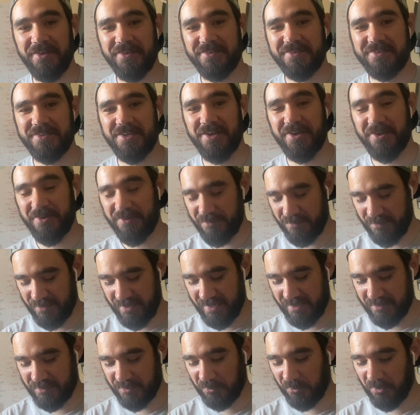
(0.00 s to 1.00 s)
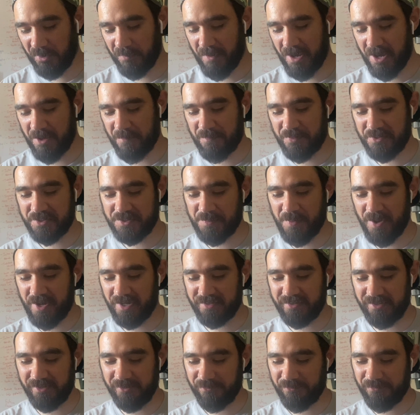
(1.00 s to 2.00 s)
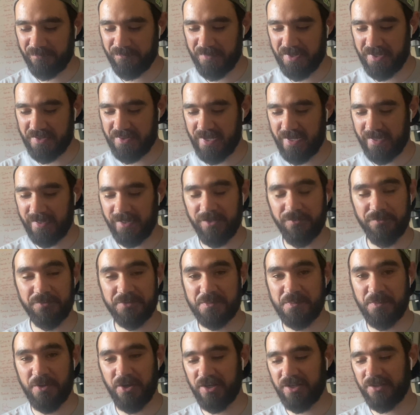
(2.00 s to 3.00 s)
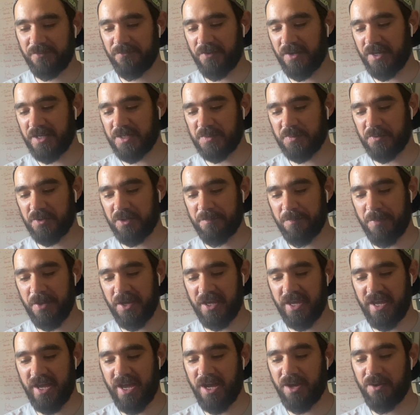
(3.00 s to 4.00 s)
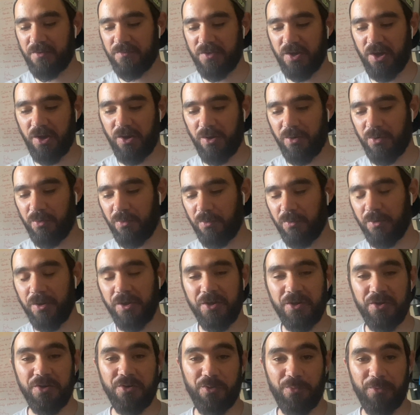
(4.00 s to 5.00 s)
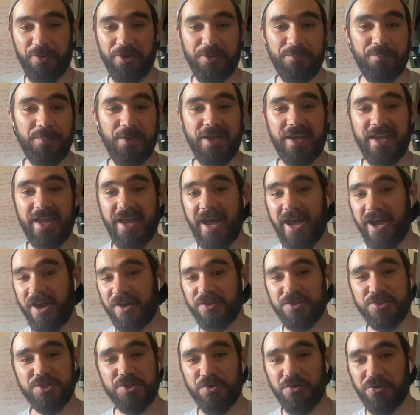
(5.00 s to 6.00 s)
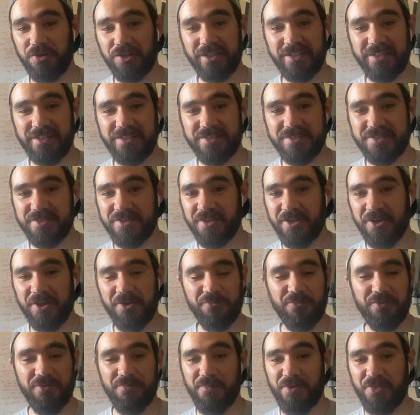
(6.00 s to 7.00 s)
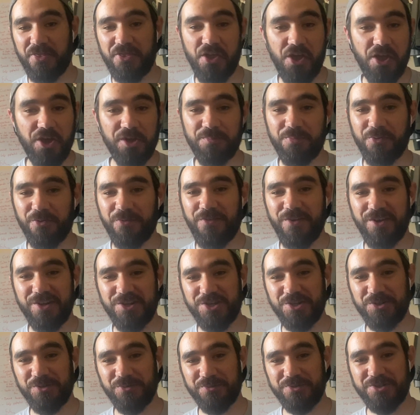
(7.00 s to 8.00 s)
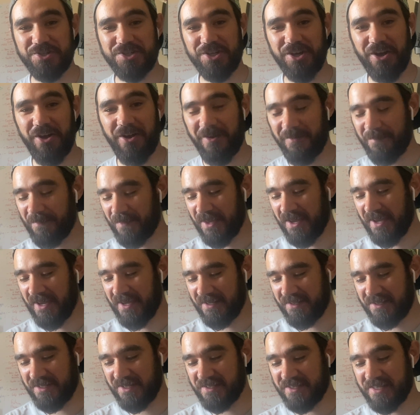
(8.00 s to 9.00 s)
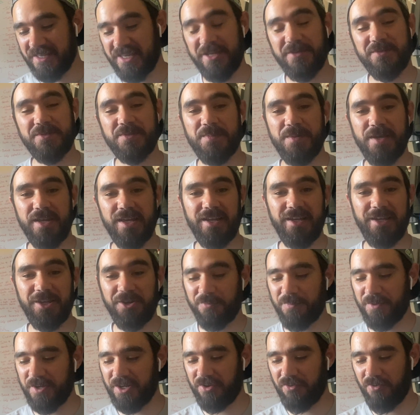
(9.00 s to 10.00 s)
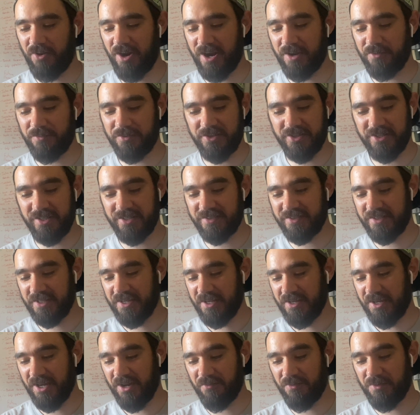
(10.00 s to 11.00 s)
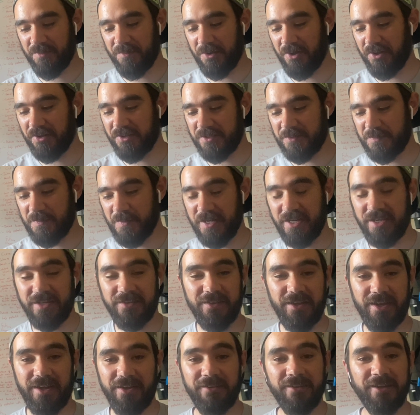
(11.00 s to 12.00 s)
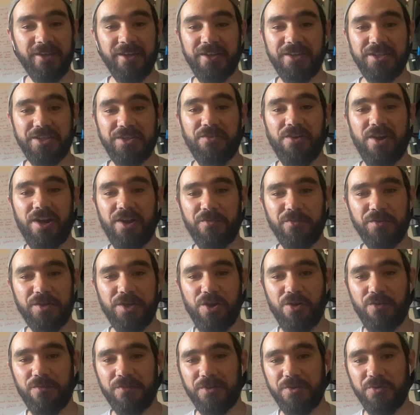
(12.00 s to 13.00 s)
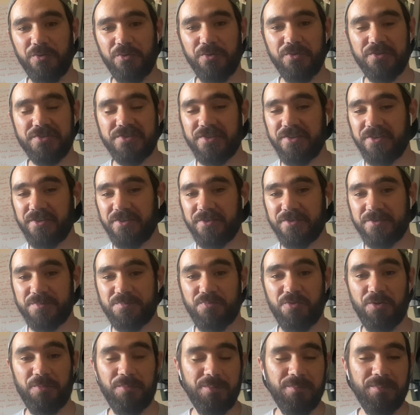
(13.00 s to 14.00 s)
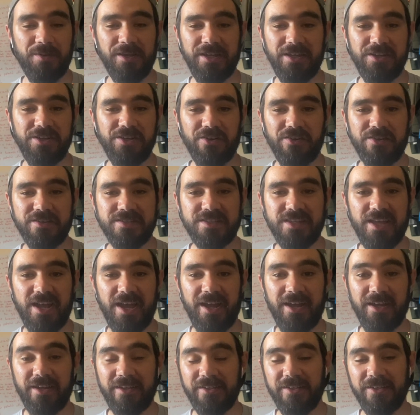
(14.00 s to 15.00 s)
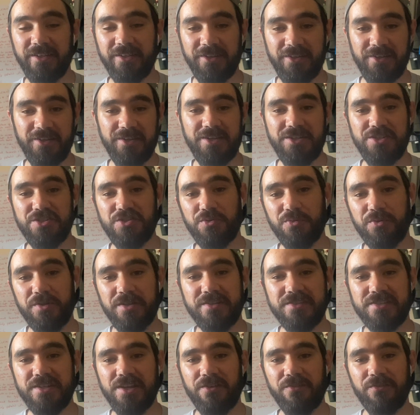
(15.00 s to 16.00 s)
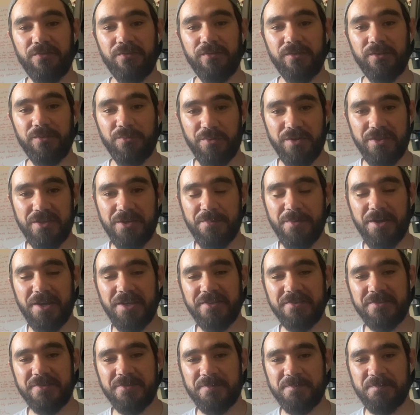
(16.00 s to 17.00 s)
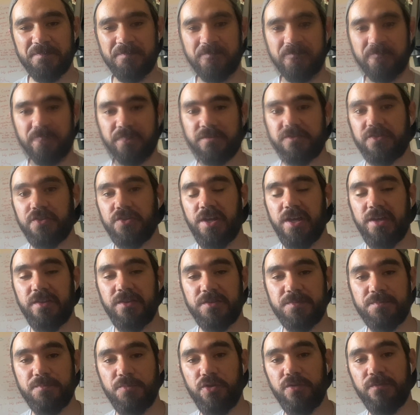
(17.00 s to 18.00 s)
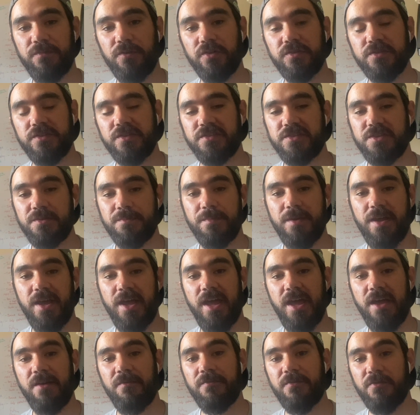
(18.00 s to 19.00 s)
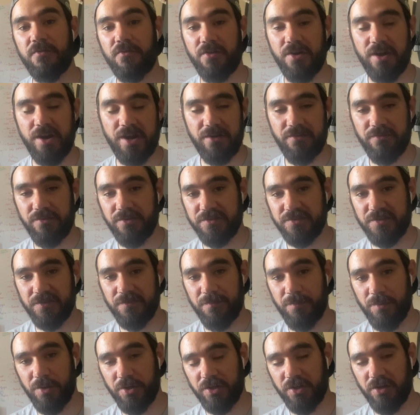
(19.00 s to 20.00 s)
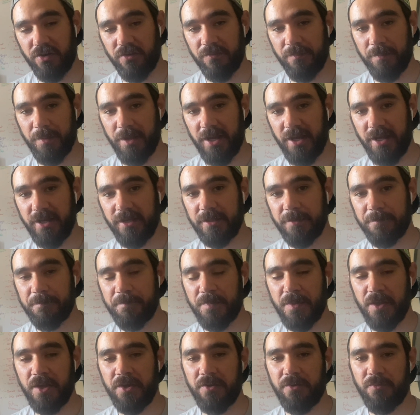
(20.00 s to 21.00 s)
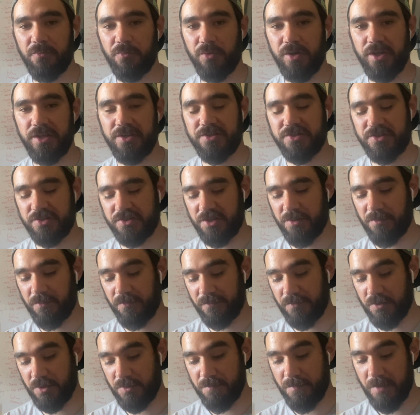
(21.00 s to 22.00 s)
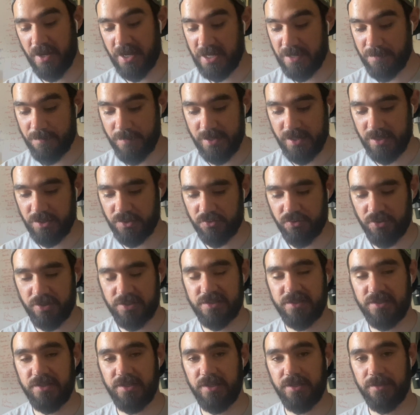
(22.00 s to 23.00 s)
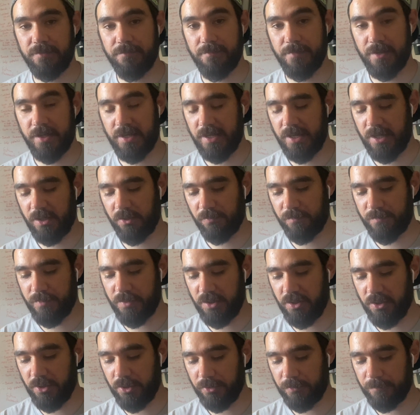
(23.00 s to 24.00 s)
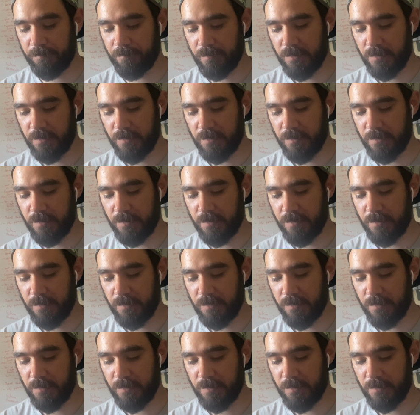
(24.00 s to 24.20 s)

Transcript: So it's all about perspective, and that little smiley face when I pick it out of the hole or when I pick it out of the trees with my 3rd provisional shot just keeps me a little bit grounded and reminds me that you're out on the golf course. It's probably a nice day. Enjoy yourself with your mates. So now let's move on to some other areas of my golf bag, which some of you may be interested in and may help you.